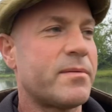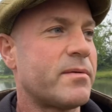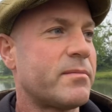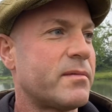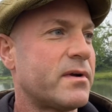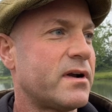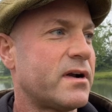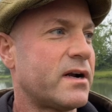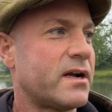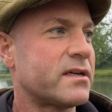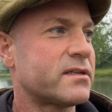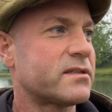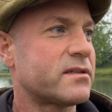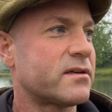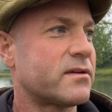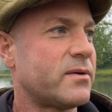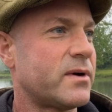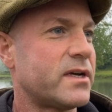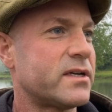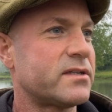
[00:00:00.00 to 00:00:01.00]
I'm going to ask the
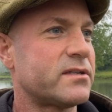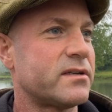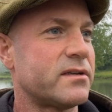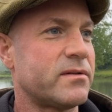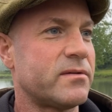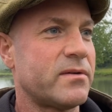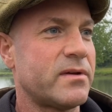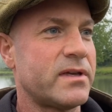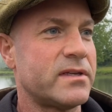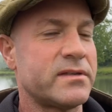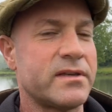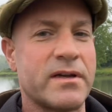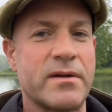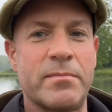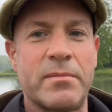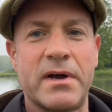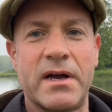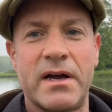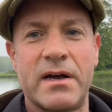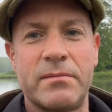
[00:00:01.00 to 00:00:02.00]
question, is it a
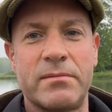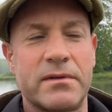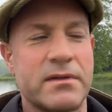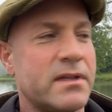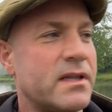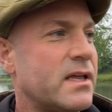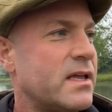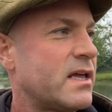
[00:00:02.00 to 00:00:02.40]
barbel?